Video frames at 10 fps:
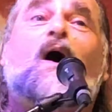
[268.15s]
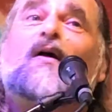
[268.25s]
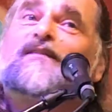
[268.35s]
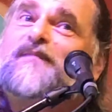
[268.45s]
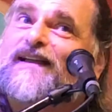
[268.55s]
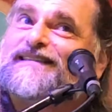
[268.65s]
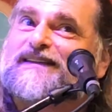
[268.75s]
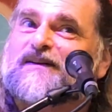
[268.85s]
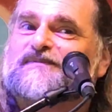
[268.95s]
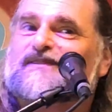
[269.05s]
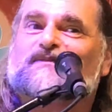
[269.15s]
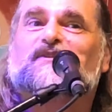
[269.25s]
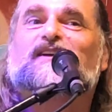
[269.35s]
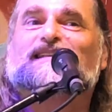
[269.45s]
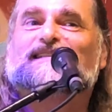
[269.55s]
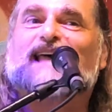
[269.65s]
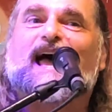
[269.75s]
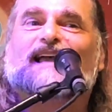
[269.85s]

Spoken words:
All of my sculptures were intact.